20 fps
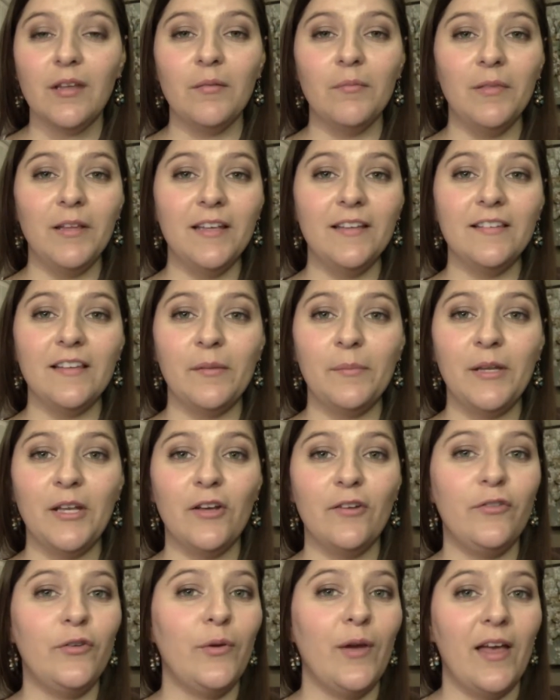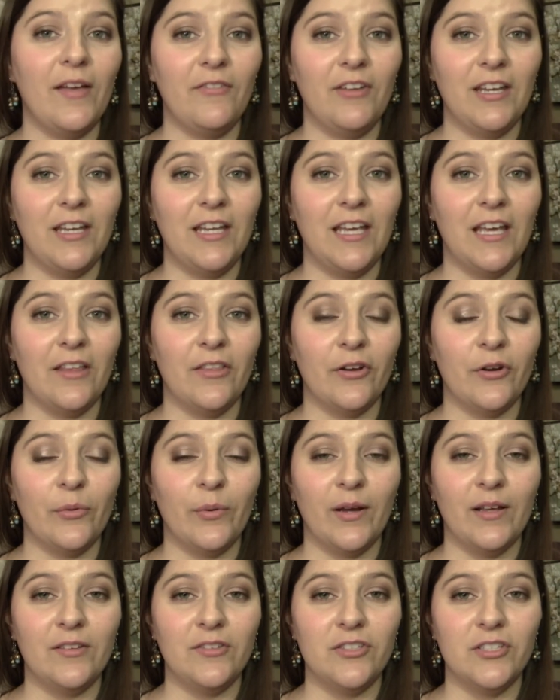Please let me know if you have any other
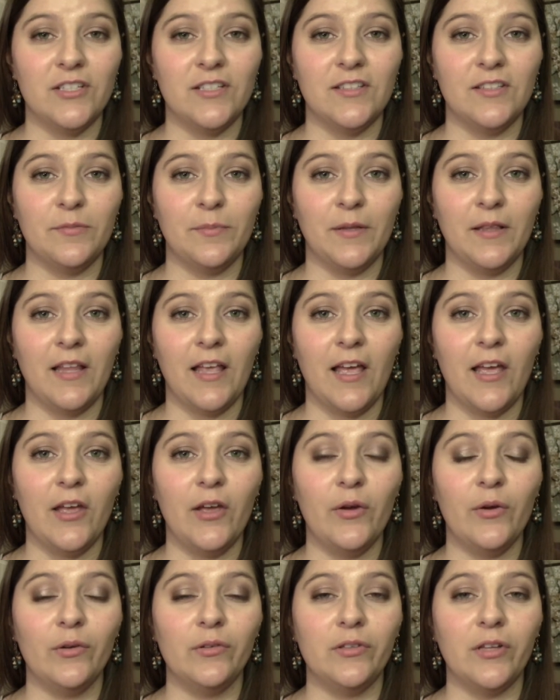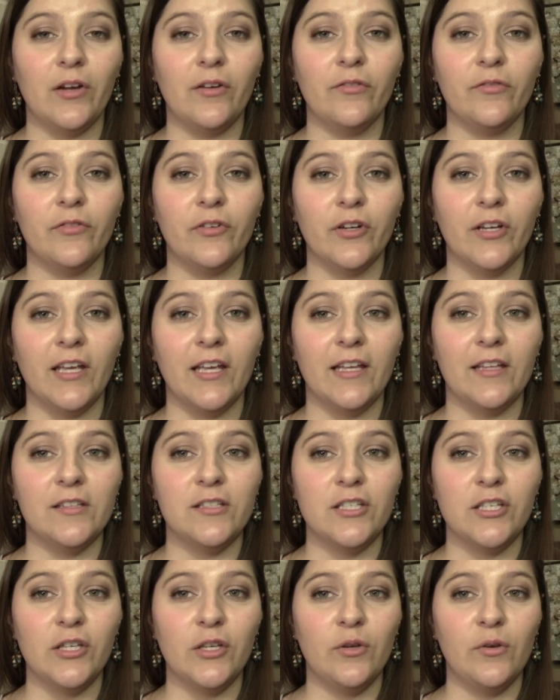questions below. Don't forget
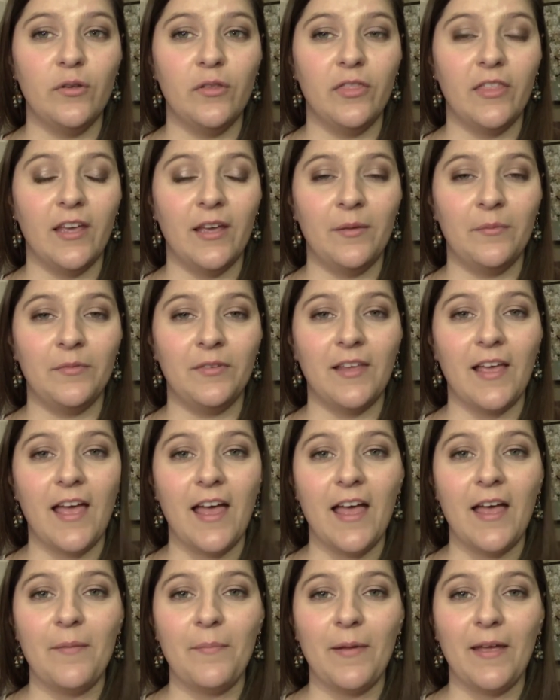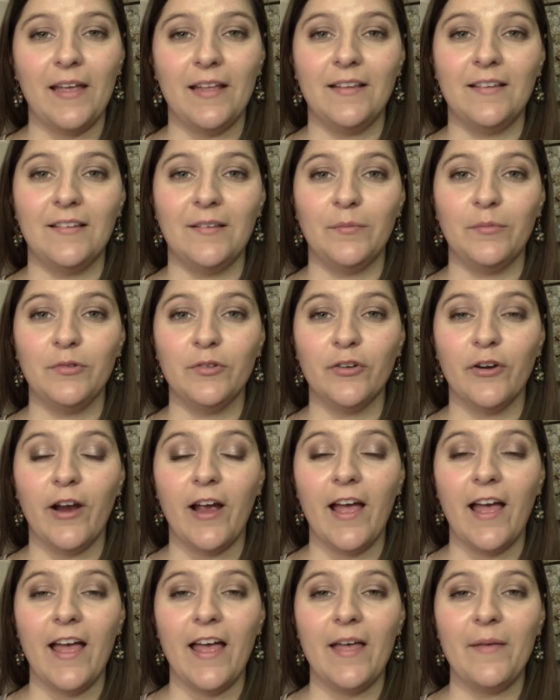to thumbs up and
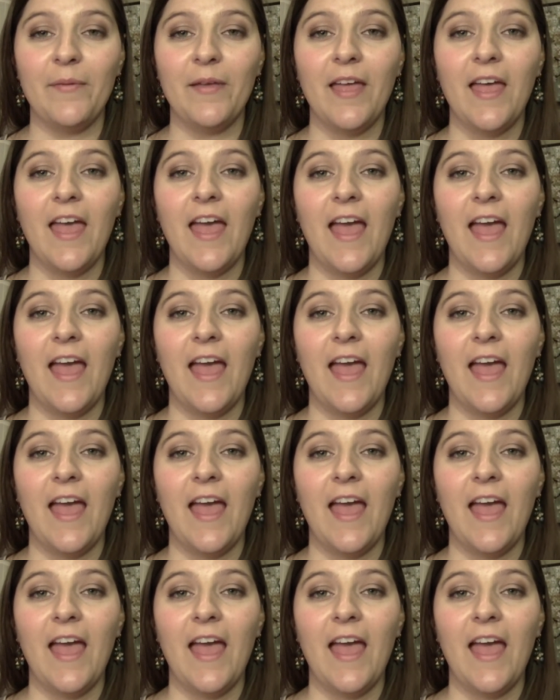subscribe.